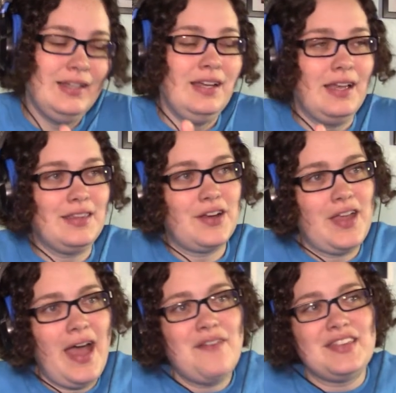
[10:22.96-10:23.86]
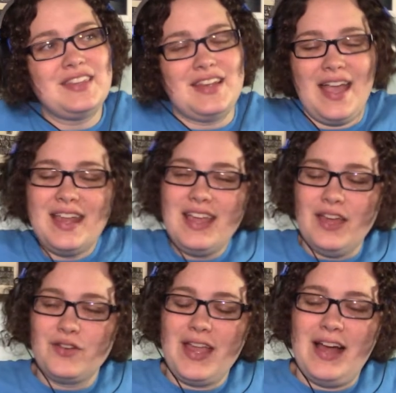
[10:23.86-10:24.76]
And there you have it. The night
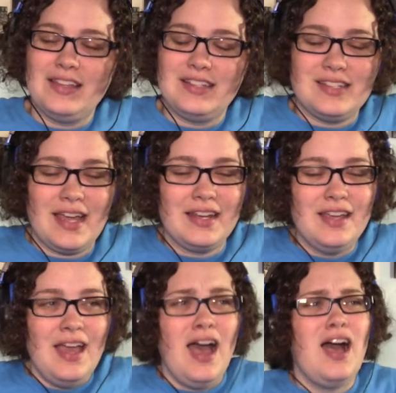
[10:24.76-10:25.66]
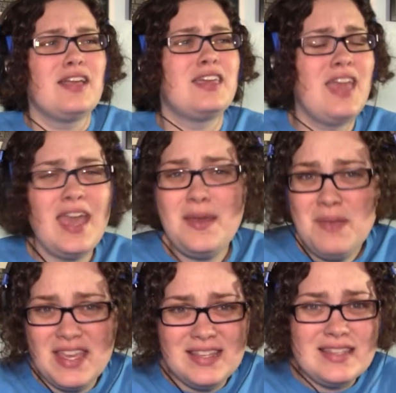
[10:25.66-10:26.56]
Henry Allen died. Game
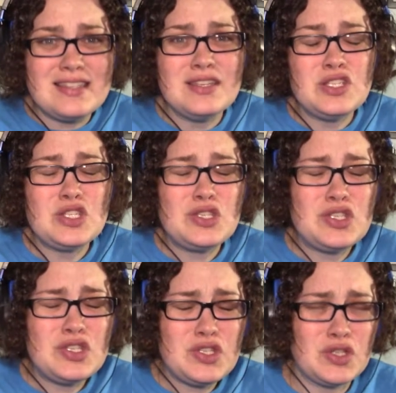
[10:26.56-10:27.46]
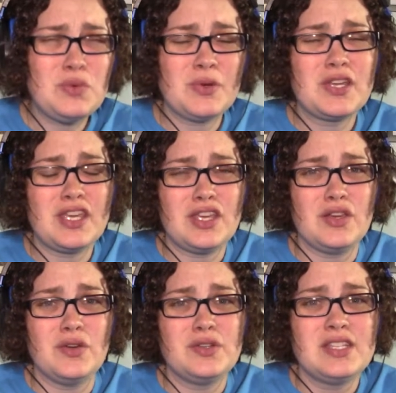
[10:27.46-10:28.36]
is super
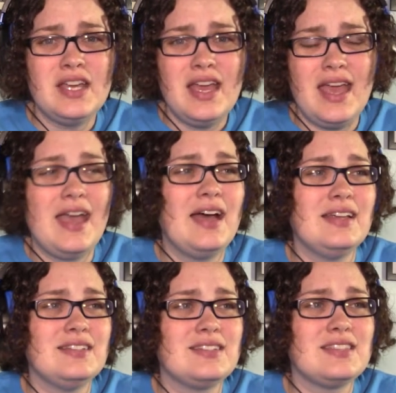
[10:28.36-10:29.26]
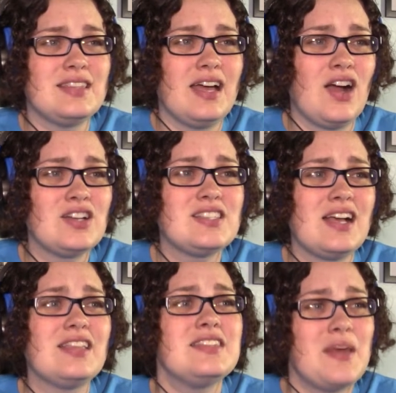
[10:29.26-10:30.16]
cute, and the art
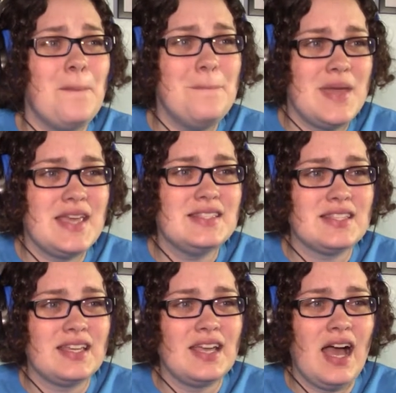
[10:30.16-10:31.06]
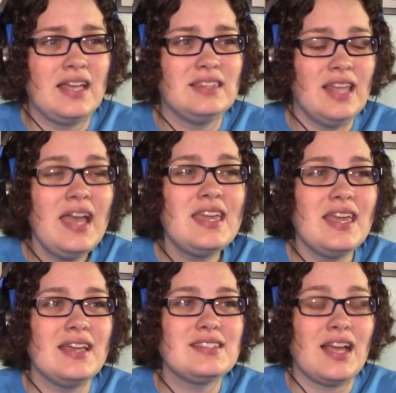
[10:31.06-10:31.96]
style is amazing. I like
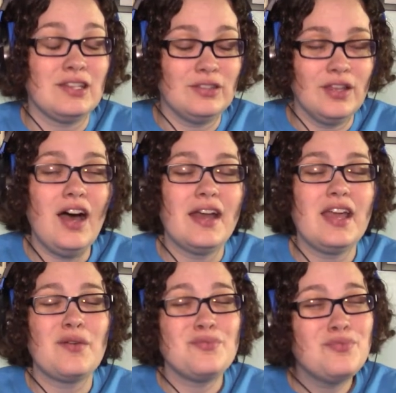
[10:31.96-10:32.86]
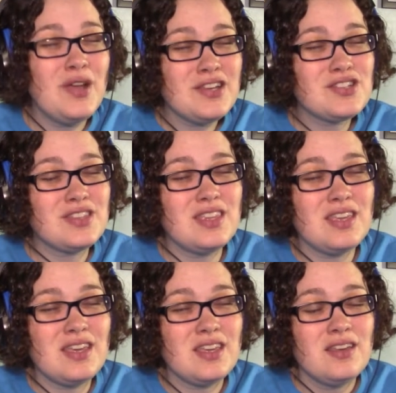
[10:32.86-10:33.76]
it a lot. I wish
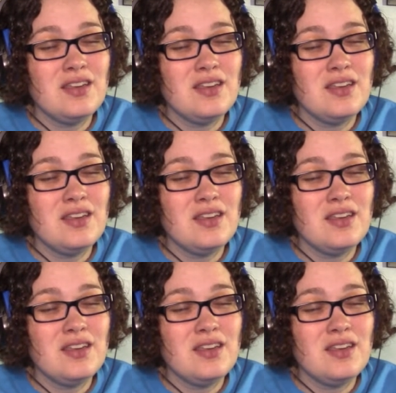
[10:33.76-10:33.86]
the